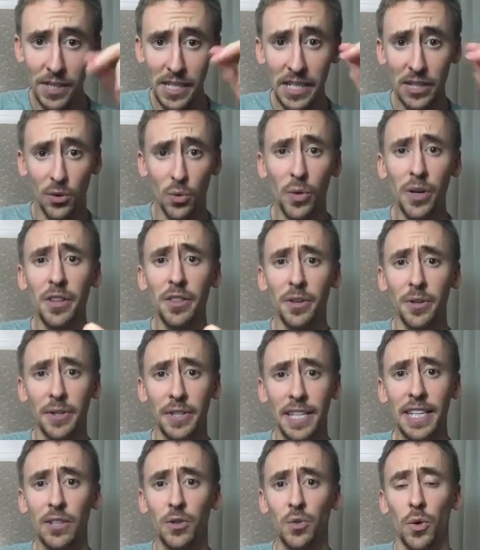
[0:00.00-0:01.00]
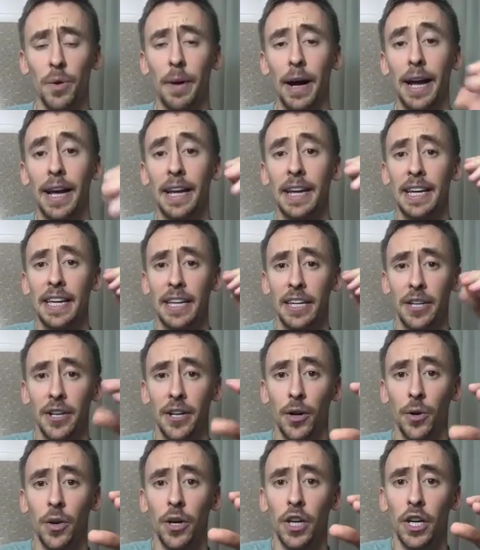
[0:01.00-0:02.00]
it's one of those things whereby
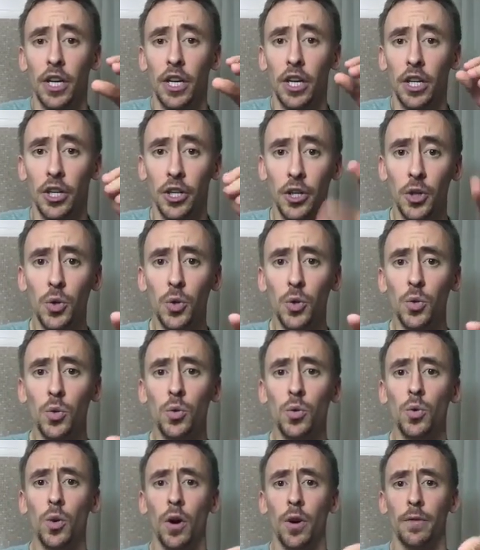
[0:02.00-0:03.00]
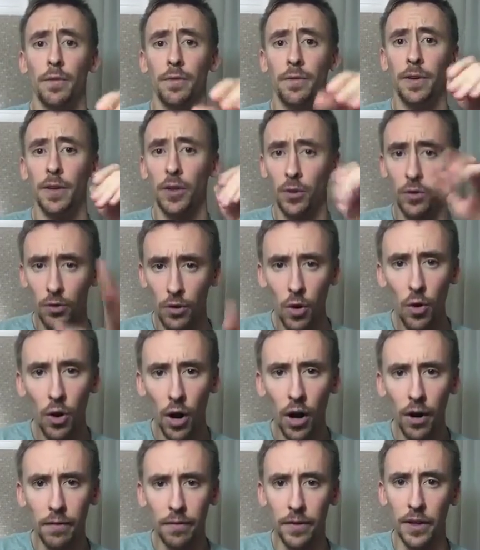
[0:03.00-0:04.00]
you feel so
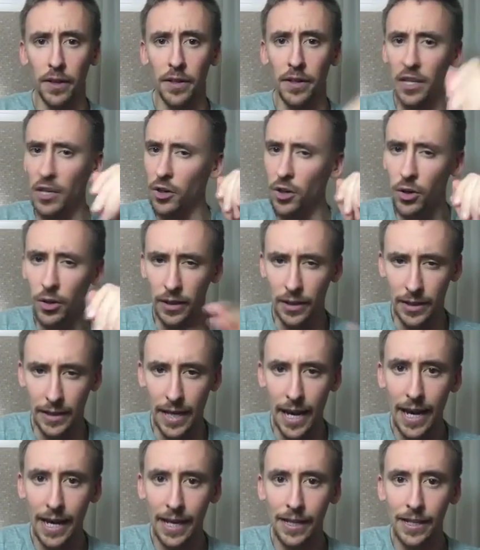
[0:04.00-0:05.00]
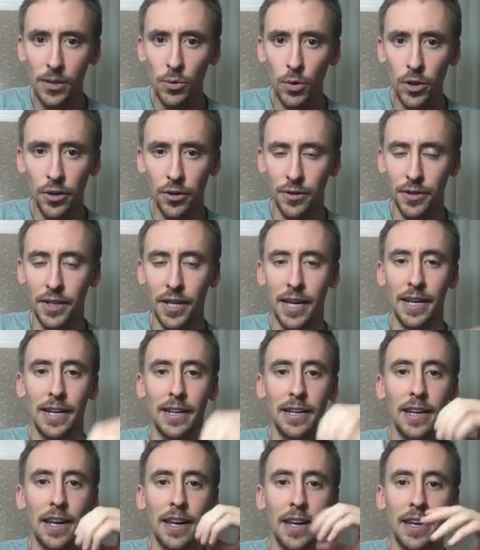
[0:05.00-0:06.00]
confident that you know exactly what you're
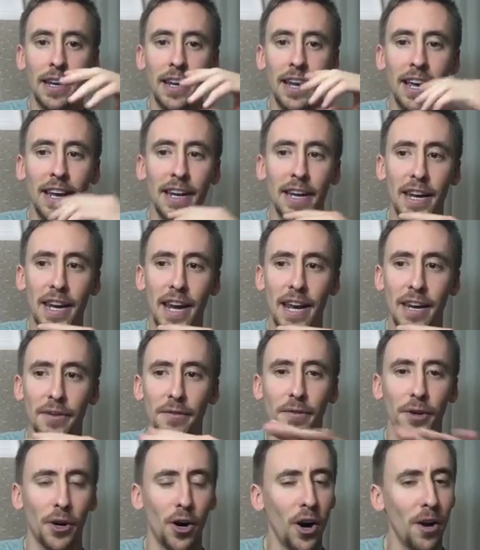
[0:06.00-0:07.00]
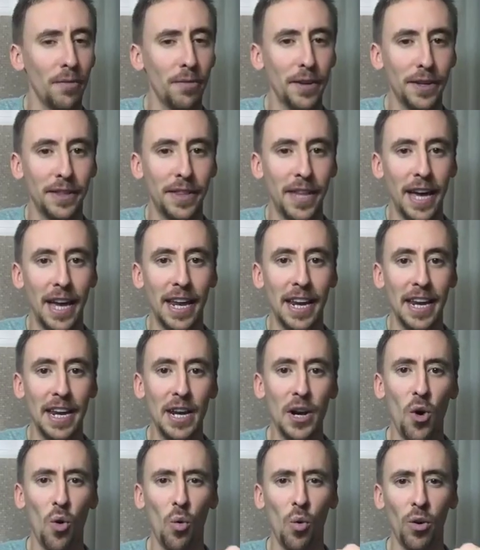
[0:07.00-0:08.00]
saying, and you feel confident that
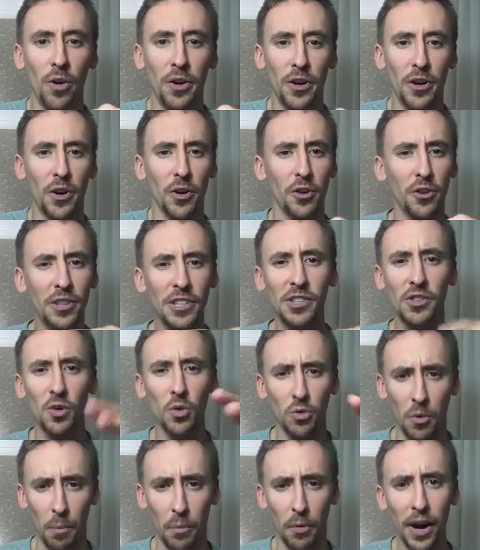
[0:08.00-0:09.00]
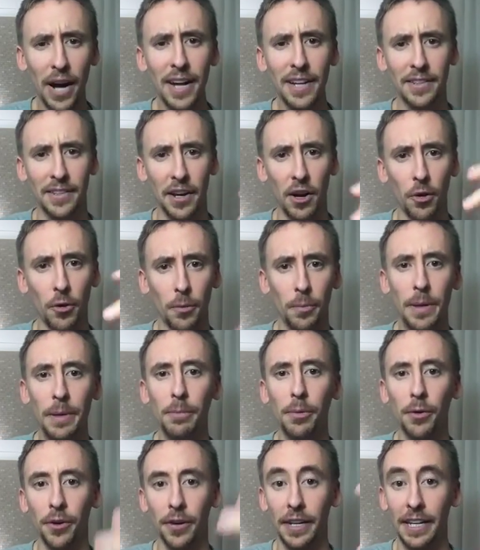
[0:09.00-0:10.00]
you're just so surprised that other
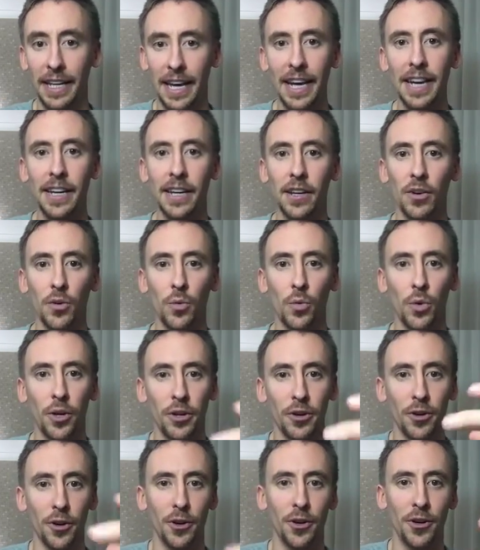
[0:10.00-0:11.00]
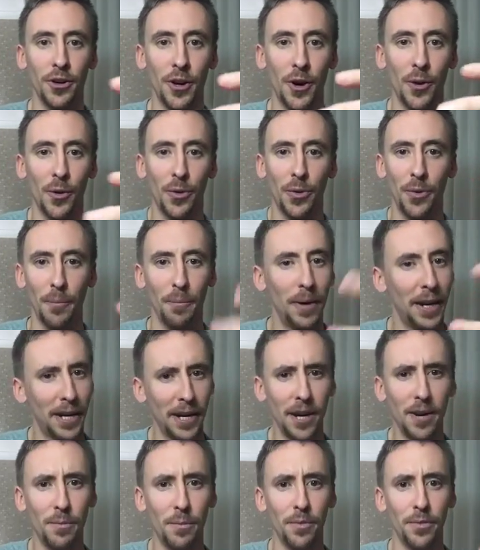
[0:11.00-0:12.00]
people aren't getting what you're
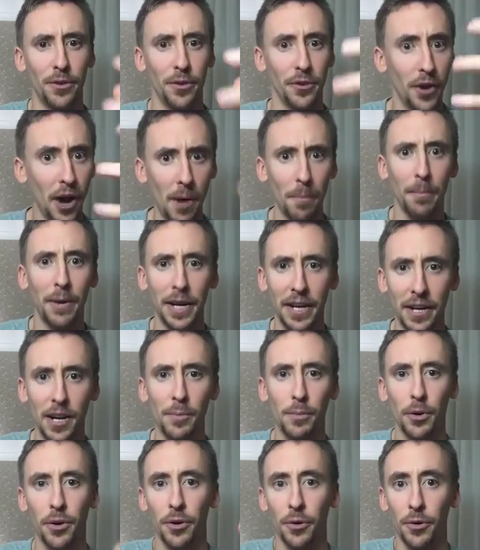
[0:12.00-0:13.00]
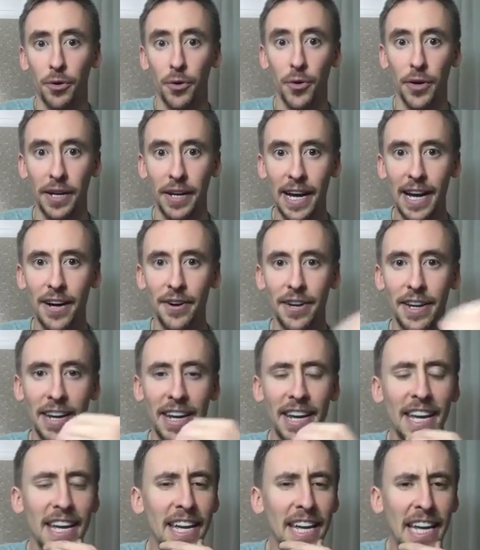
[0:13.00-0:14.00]
they're not picking up what you're throwing down. And